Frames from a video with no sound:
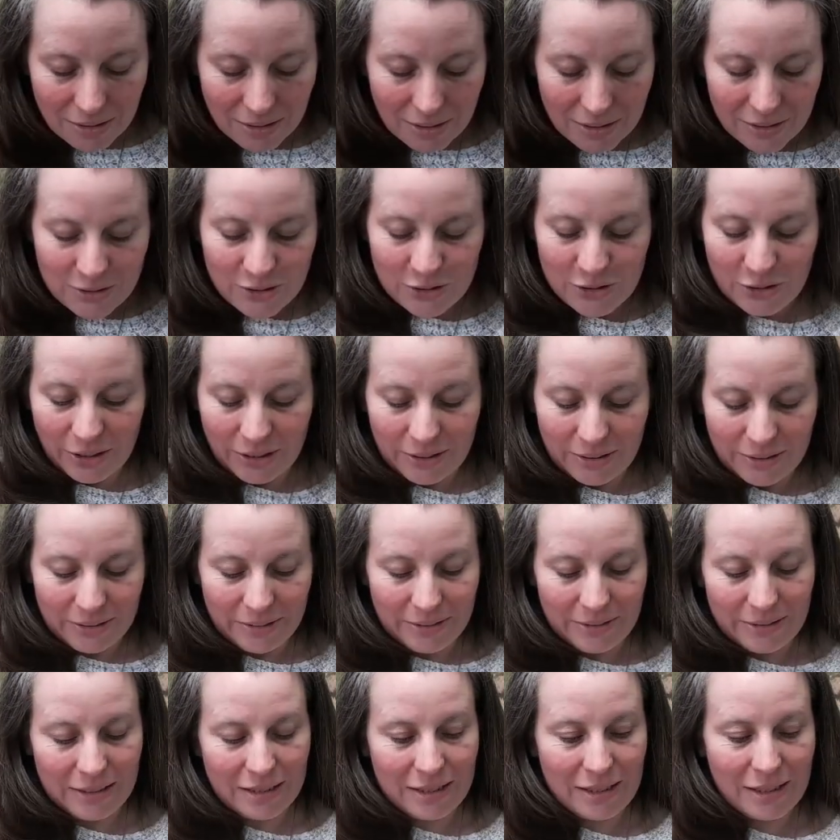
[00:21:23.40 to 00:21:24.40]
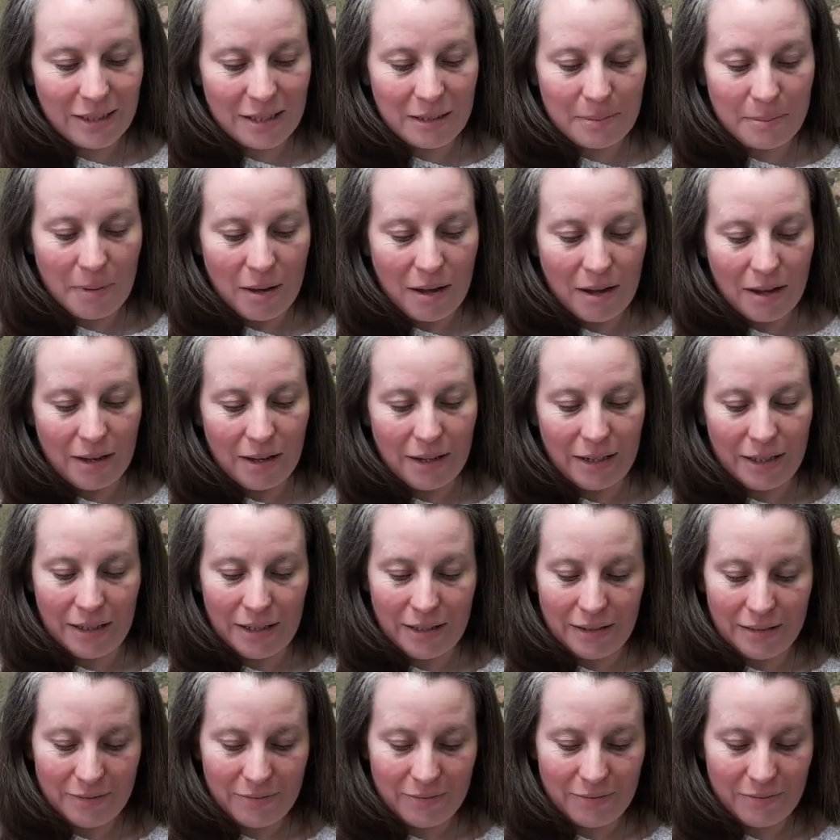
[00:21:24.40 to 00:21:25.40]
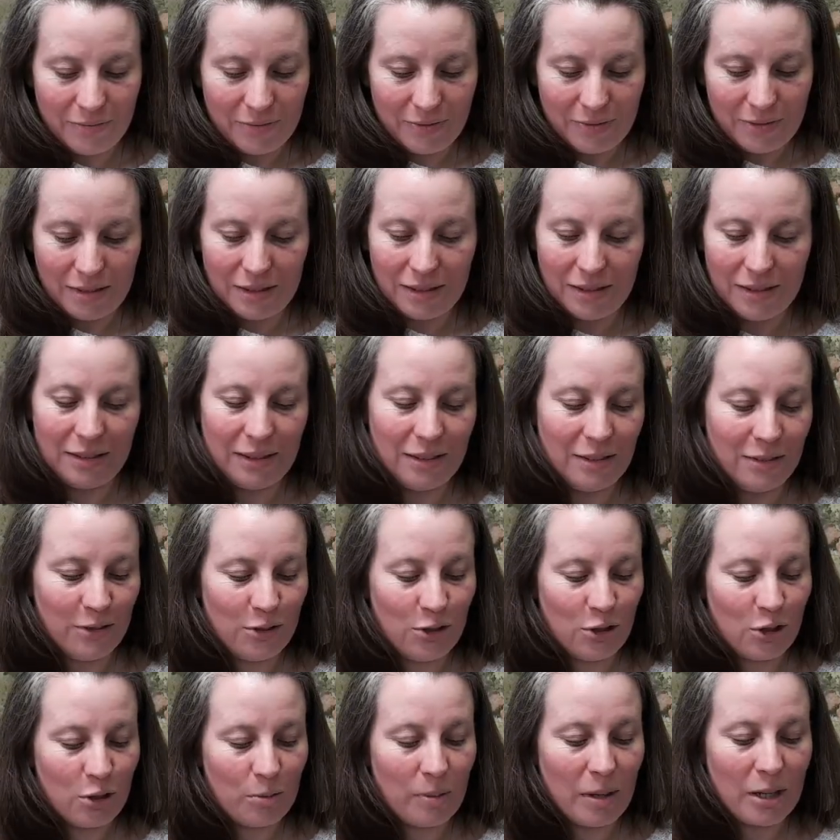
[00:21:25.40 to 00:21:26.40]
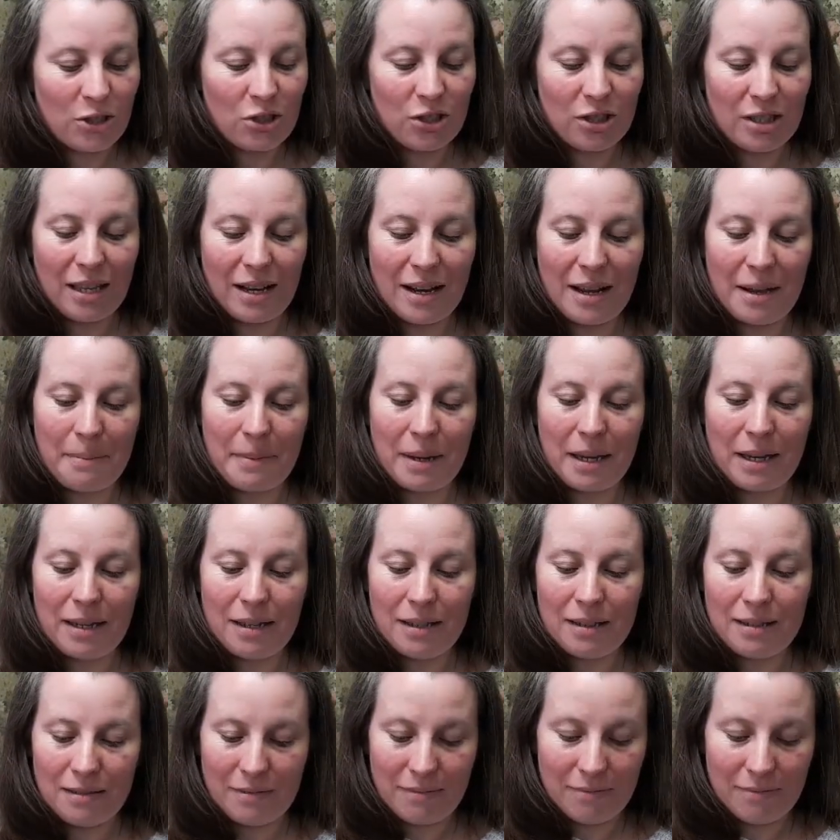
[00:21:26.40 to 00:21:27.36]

So this is my little swatch that I made.